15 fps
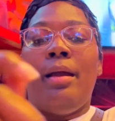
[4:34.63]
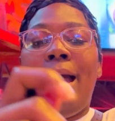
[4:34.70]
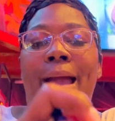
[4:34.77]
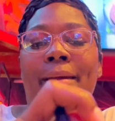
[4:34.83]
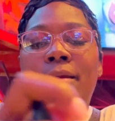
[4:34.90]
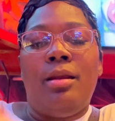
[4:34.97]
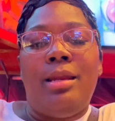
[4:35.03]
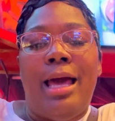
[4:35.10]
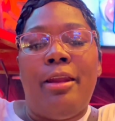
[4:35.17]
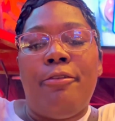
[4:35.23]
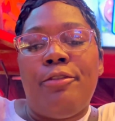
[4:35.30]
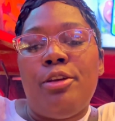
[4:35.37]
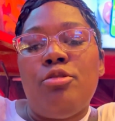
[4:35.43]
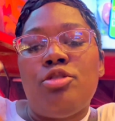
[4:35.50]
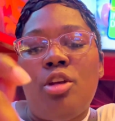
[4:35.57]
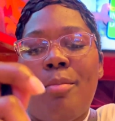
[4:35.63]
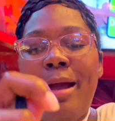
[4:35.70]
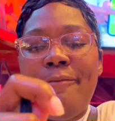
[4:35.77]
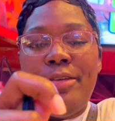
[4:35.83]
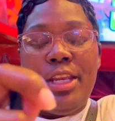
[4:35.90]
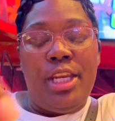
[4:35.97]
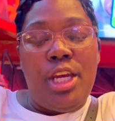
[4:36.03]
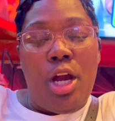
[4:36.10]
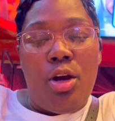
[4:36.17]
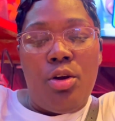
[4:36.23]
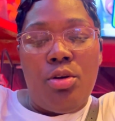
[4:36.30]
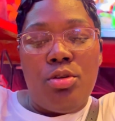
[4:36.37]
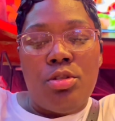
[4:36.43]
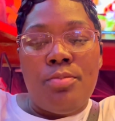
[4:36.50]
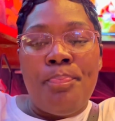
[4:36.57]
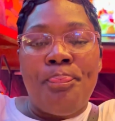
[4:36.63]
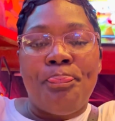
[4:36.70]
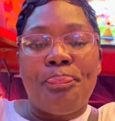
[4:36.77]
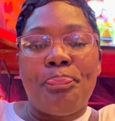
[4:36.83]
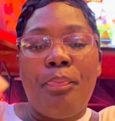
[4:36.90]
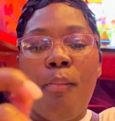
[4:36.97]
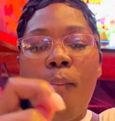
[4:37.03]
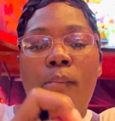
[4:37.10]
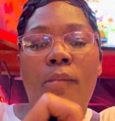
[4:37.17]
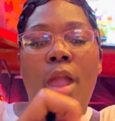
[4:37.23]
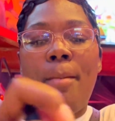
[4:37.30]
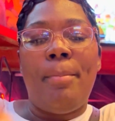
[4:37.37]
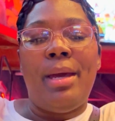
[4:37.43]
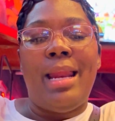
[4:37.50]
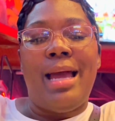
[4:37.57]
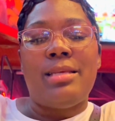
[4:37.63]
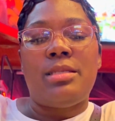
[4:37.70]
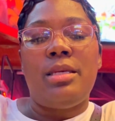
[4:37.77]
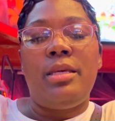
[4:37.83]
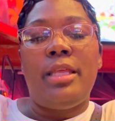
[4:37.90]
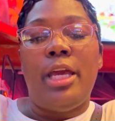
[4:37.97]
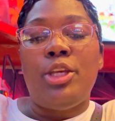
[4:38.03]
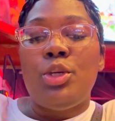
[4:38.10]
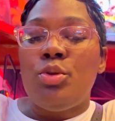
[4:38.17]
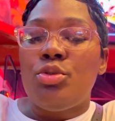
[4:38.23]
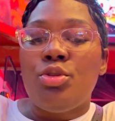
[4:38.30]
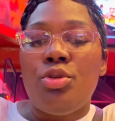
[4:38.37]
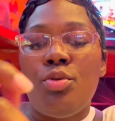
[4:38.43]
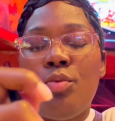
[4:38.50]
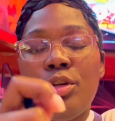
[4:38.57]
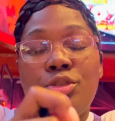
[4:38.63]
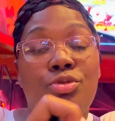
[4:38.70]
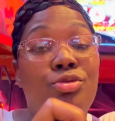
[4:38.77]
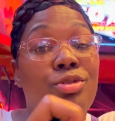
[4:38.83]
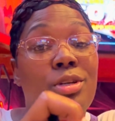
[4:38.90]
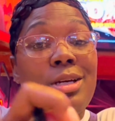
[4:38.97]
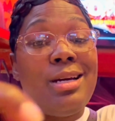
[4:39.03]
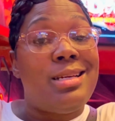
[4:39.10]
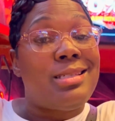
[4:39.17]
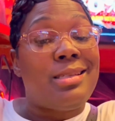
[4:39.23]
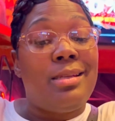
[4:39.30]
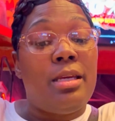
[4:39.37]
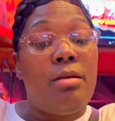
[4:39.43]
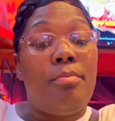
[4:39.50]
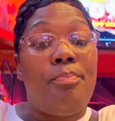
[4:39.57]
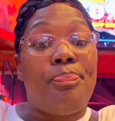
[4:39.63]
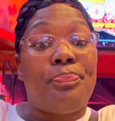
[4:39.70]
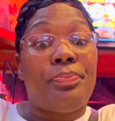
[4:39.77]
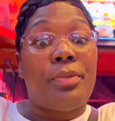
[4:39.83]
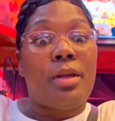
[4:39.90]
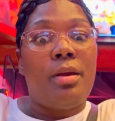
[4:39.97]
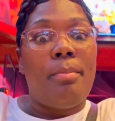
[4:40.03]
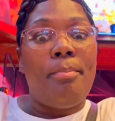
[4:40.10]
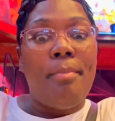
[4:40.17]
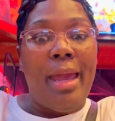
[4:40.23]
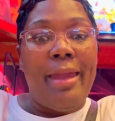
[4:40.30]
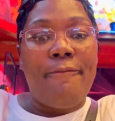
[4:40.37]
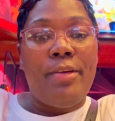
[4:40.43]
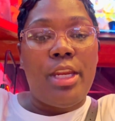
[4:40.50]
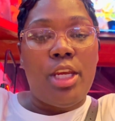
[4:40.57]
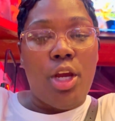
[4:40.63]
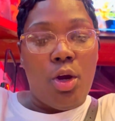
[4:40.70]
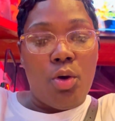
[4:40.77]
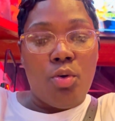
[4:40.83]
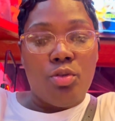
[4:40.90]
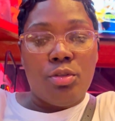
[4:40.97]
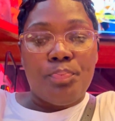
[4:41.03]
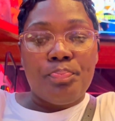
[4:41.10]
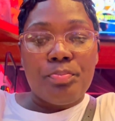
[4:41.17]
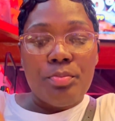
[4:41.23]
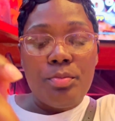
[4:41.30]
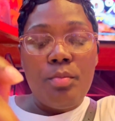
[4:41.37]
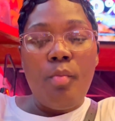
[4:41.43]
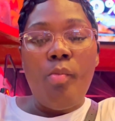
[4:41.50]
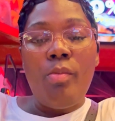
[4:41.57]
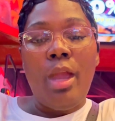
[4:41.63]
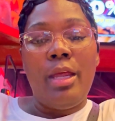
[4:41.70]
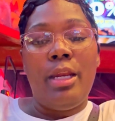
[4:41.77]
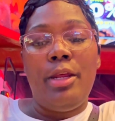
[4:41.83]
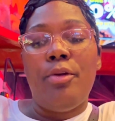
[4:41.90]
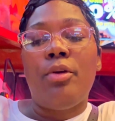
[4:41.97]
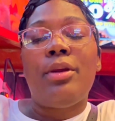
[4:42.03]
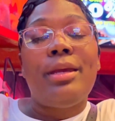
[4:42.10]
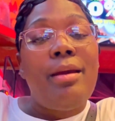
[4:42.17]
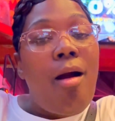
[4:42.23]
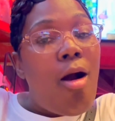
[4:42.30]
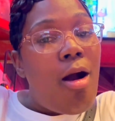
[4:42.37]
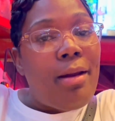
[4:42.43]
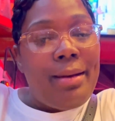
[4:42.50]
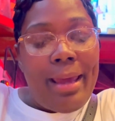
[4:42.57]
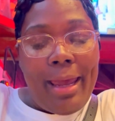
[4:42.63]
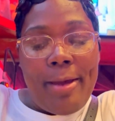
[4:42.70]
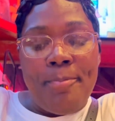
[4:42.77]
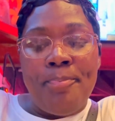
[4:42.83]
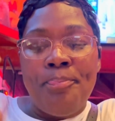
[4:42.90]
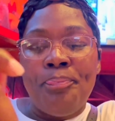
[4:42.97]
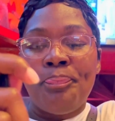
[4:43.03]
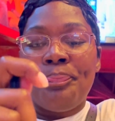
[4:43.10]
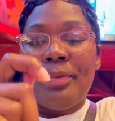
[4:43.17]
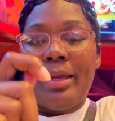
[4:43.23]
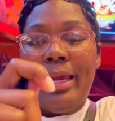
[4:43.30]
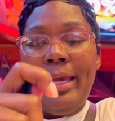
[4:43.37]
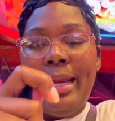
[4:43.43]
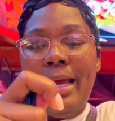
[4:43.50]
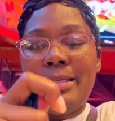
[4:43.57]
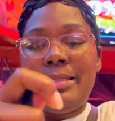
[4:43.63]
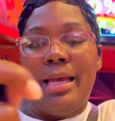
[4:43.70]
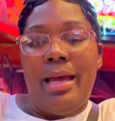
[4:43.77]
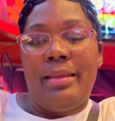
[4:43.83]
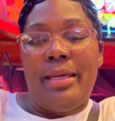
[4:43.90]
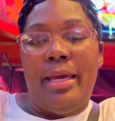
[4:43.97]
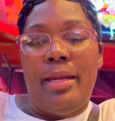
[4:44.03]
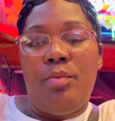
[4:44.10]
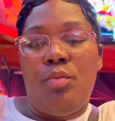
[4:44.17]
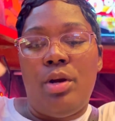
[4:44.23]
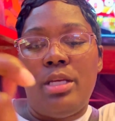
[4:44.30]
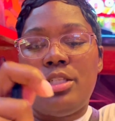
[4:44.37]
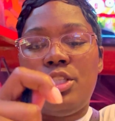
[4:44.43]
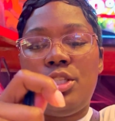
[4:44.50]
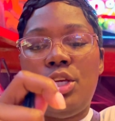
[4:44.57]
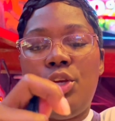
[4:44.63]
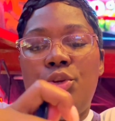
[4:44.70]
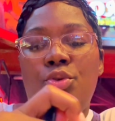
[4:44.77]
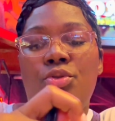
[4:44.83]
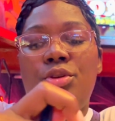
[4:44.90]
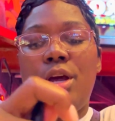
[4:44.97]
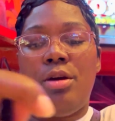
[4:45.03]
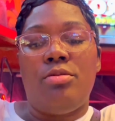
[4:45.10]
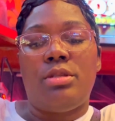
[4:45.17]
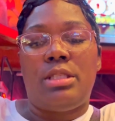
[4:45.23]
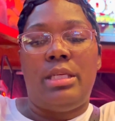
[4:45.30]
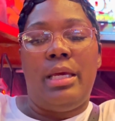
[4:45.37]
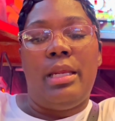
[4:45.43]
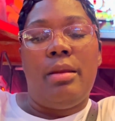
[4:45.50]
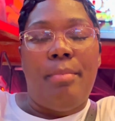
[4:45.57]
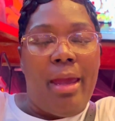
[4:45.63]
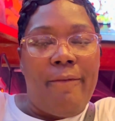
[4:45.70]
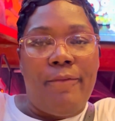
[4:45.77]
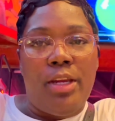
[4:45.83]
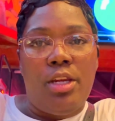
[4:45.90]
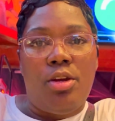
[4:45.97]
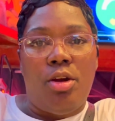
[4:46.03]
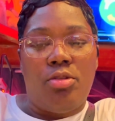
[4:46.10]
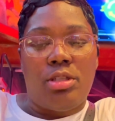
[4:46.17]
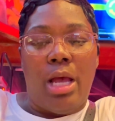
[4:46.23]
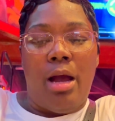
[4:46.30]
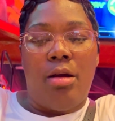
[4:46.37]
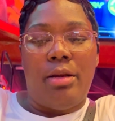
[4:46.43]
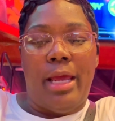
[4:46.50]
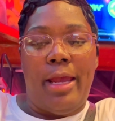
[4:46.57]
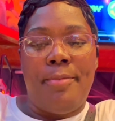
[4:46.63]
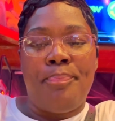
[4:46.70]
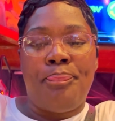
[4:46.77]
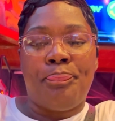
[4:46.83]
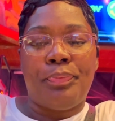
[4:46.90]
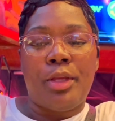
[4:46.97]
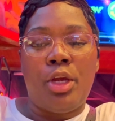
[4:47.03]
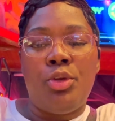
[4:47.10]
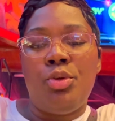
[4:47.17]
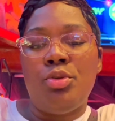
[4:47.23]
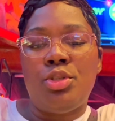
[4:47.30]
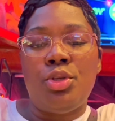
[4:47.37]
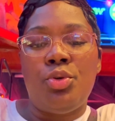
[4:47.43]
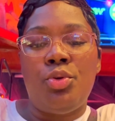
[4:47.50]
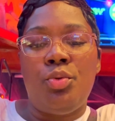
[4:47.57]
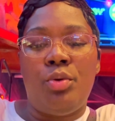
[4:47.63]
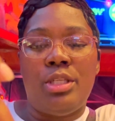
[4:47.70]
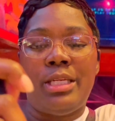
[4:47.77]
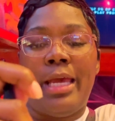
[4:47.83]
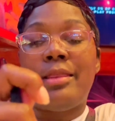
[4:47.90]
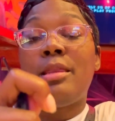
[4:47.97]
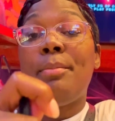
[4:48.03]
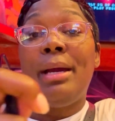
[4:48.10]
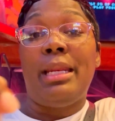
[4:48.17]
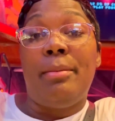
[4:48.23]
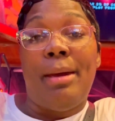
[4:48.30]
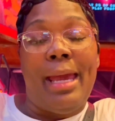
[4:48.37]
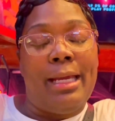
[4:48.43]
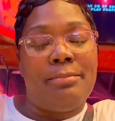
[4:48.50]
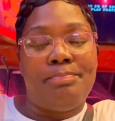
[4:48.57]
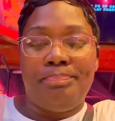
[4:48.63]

I get a lot of views on my videos, but I see that YouTube wants you to constantly make videos literally all day. And I saw that once you don't sit and make videos all day, YouTube will take the money back.